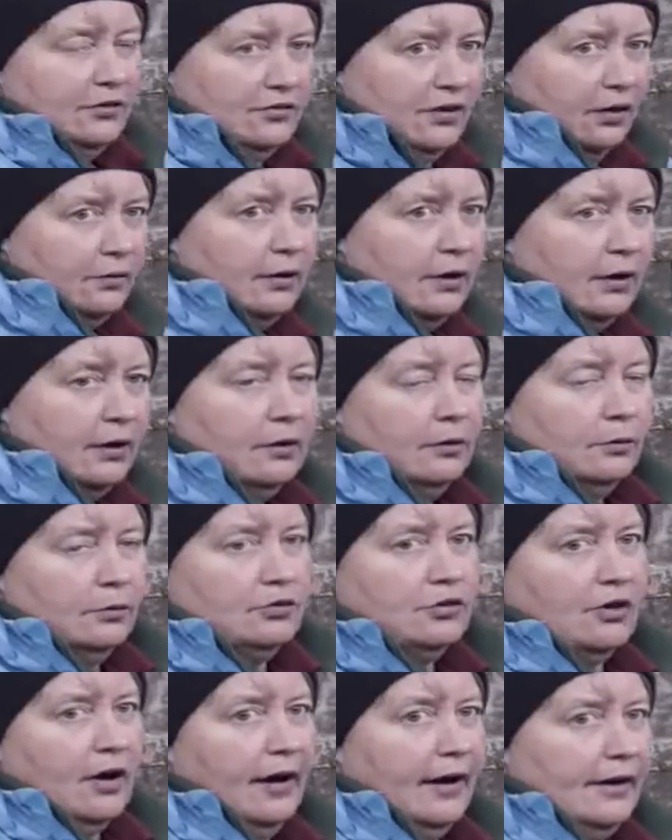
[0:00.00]
So we'll
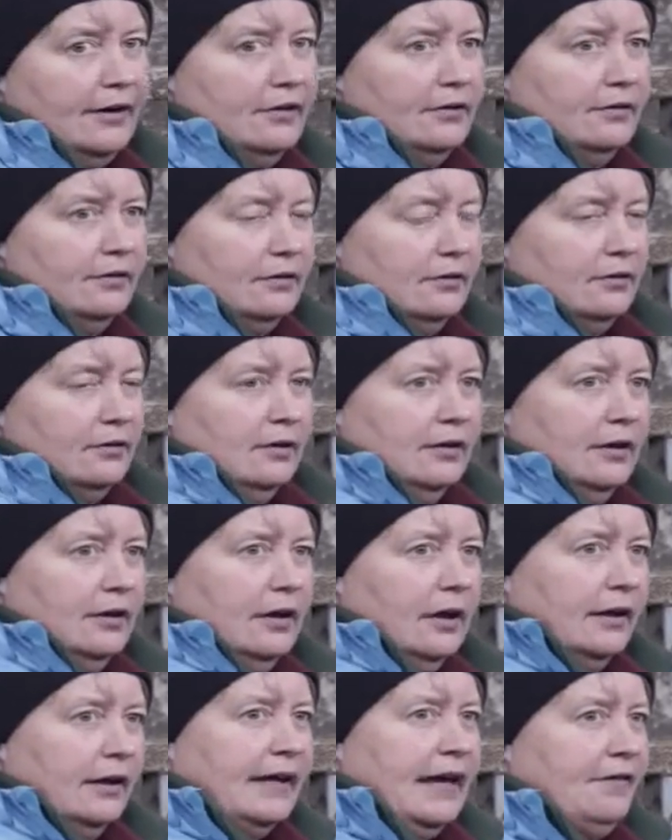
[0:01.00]
try and
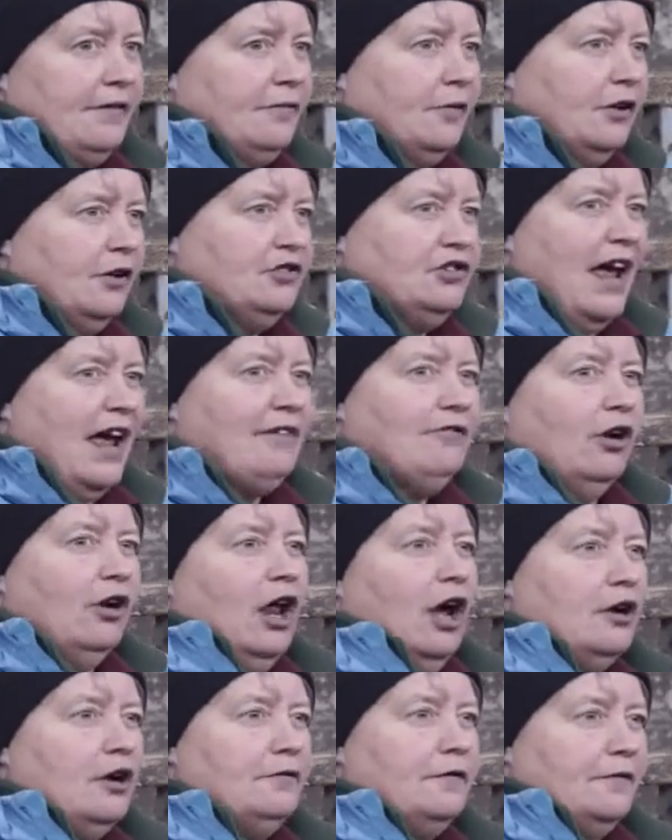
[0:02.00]
give a general
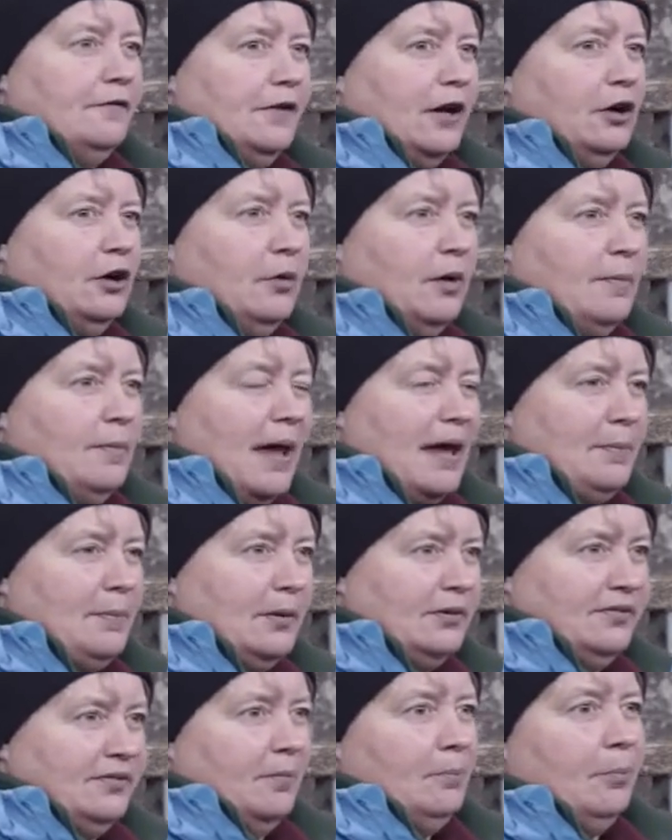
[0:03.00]
overview and
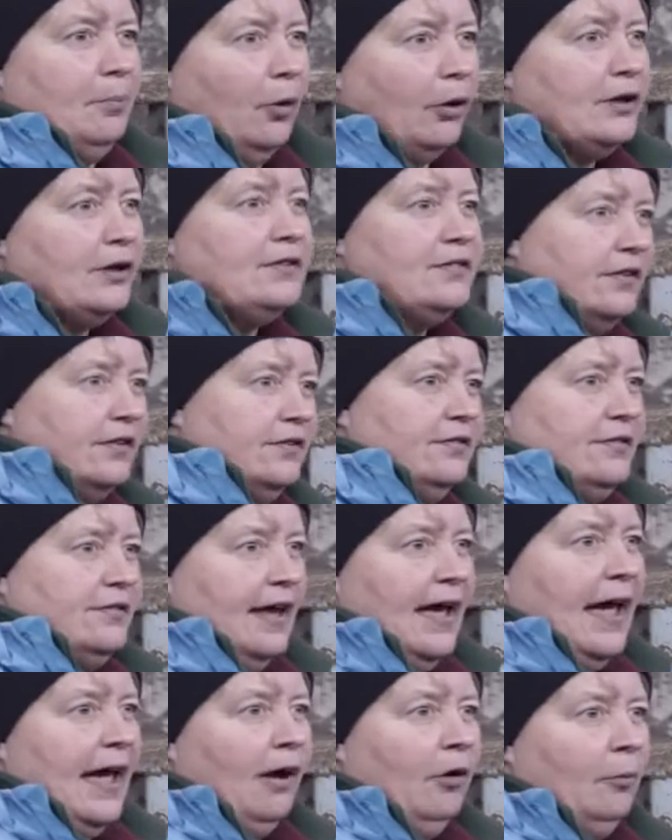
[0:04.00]
maybe some pointers
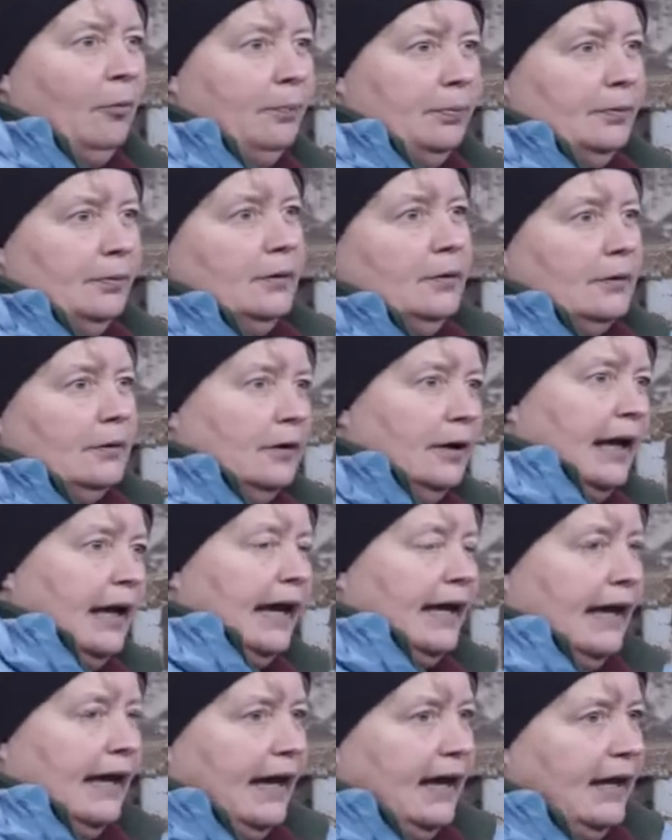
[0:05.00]
to help
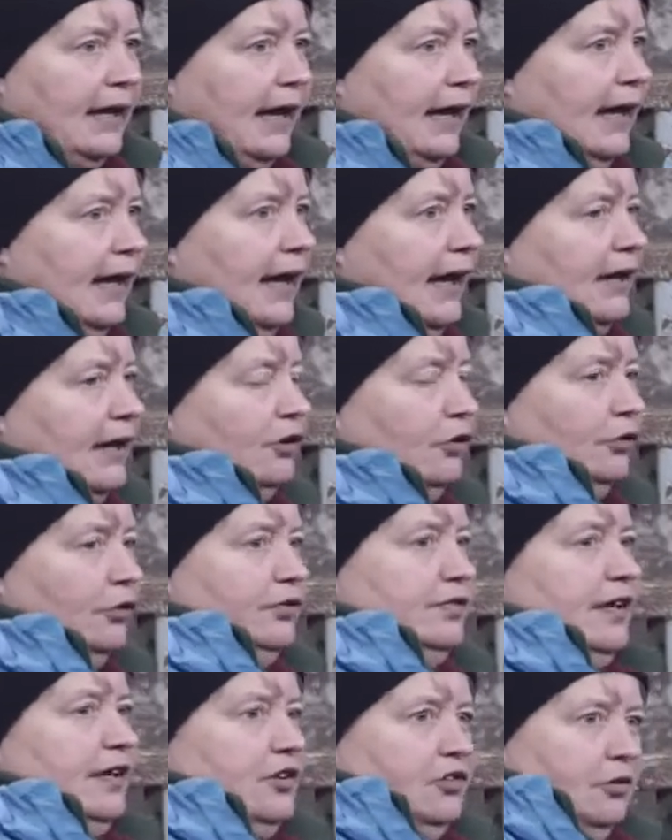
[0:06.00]
in, in, in all
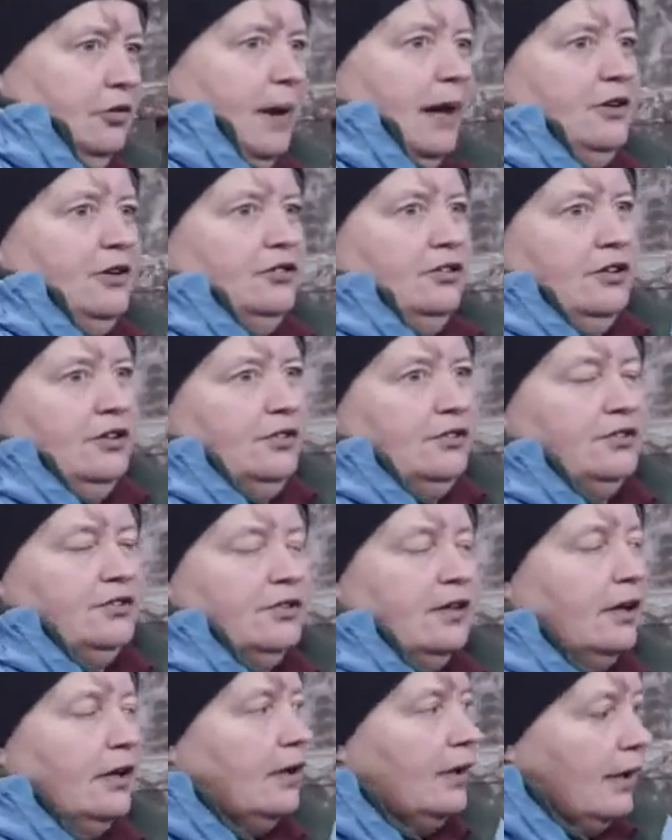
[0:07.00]
situations.